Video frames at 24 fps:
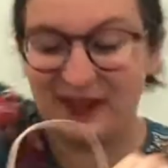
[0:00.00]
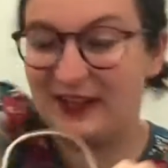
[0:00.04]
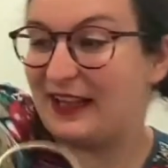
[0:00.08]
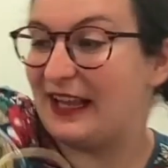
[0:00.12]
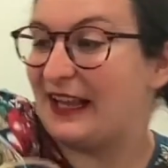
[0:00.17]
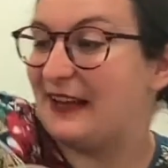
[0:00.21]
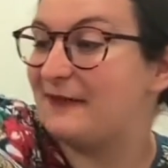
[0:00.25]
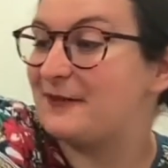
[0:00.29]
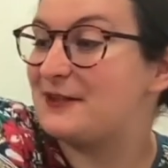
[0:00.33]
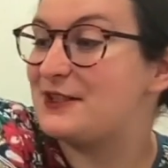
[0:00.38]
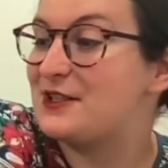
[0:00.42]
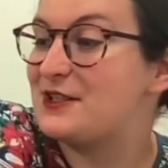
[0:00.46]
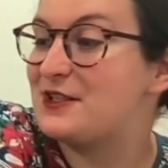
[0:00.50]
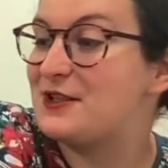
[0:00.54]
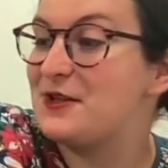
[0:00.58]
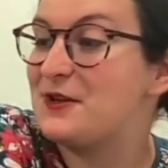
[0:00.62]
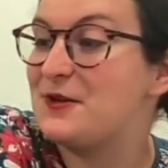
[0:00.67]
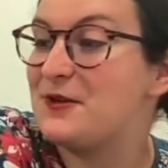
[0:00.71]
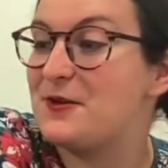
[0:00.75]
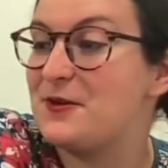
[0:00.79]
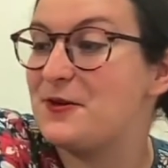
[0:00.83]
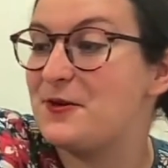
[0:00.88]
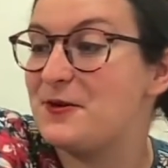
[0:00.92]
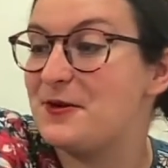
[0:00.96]
have
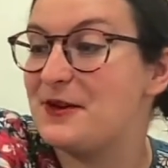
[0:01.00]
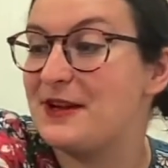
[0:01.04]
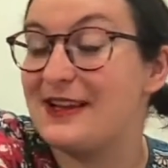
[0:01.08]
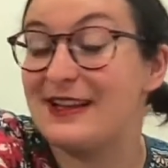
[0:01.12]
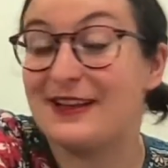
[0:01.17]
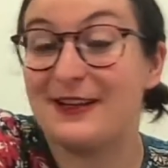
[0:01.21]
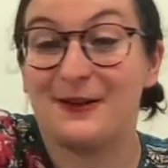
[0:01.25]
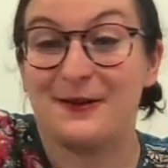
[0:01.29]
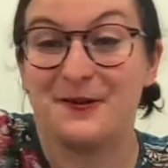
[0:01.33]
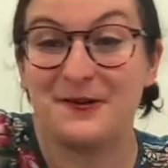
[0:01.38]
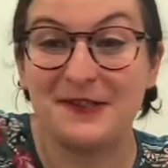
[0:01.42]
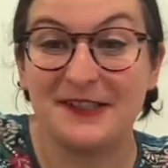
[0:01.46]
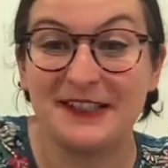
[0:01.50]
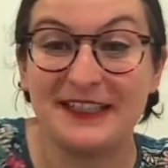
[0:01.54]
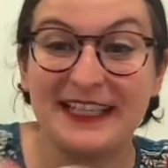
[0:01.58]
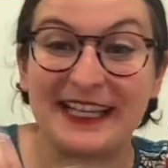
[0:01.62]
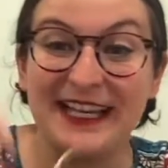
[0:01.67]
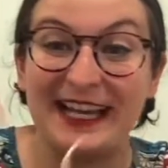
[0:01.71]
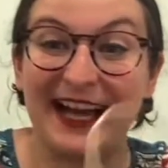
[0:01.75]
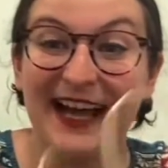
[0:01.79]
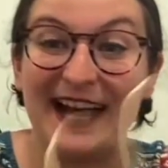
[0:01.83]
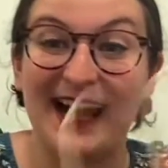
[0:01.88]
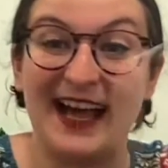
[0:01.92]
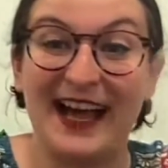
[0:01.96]
2 googly
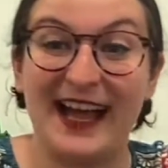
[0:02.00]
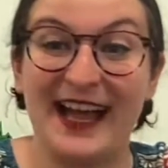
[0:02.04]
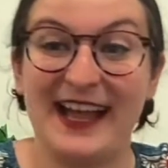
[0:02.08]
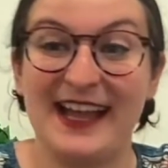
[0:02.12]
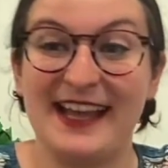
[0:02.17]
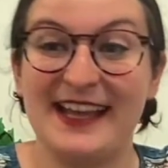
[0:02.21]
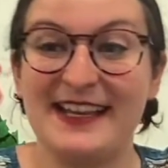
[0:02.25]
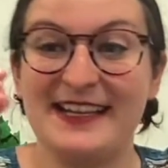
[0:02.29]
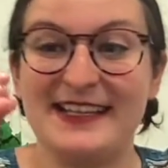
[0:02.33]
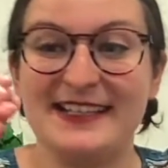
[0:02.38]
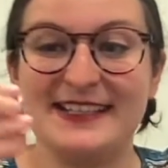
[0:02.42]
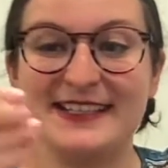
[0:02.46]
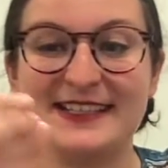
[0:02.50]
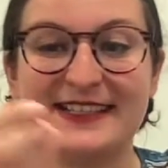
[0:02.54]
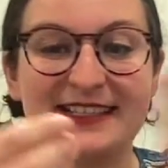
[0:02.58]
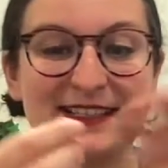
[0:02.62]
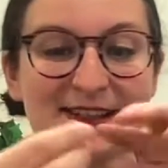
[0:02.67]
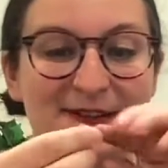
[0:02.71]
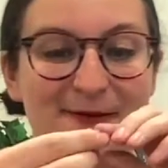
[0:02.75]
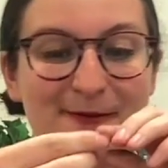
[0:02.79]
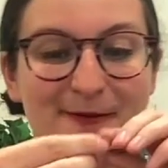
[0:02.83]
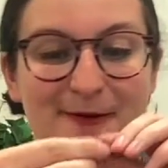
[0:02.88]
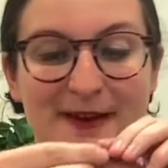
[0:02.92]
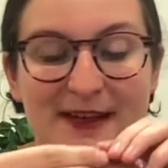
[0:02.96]
eyes,
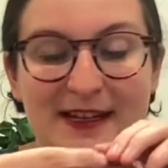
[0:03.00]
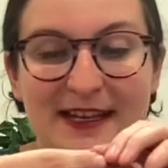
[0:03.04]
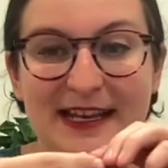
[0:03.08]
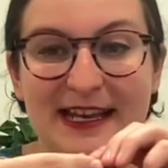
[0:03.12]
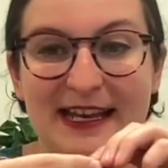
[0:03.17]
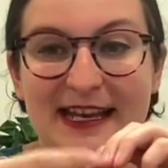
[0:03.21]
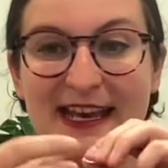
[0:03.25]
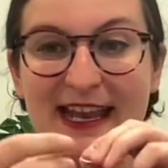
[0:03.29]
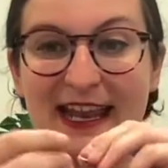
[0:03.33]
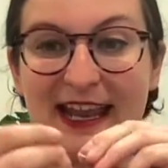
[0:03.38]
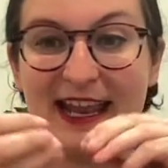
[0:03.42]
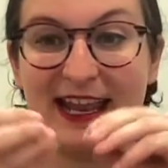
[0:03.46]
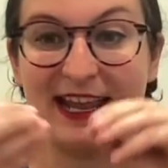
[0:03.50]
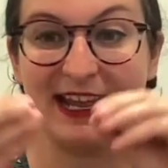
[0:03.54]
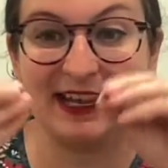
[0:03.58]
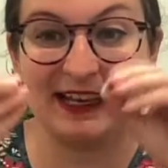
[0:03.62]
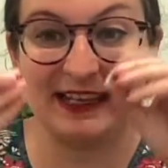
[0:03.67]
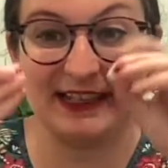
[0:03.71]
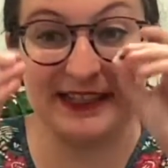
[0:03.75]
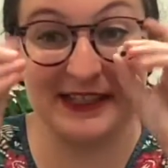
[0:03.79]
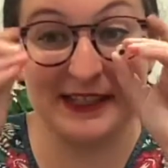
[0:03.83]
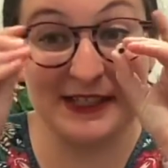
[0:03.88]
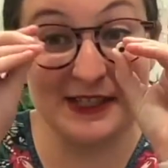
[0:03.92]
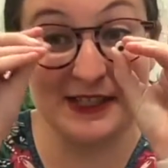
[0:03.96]
1
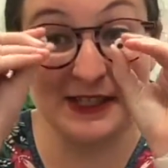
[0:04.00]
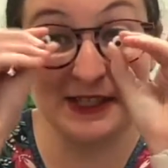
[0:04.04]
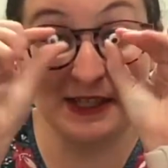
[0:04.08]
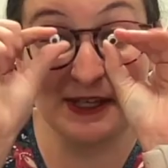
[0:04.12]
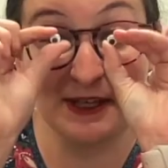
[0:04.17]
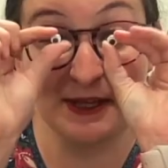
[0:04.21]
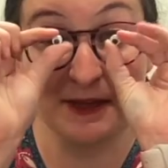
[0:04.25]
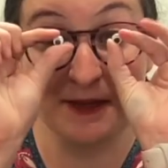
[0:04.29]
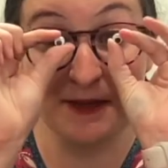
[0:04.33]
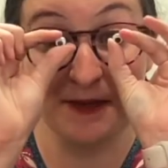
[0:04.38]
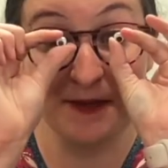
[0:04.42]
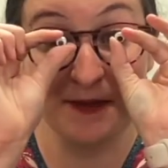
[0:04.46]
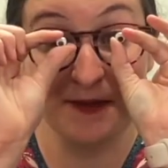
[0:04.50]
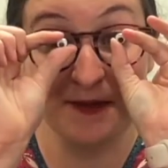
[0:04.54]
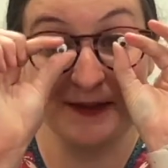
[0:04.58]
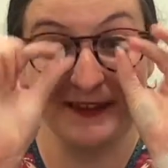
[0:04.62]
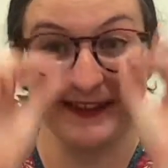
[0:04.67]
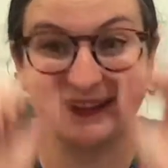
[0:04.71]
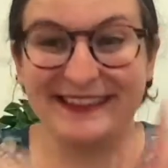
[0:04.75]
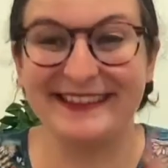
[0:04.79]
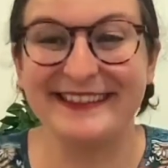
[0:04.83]
and 2.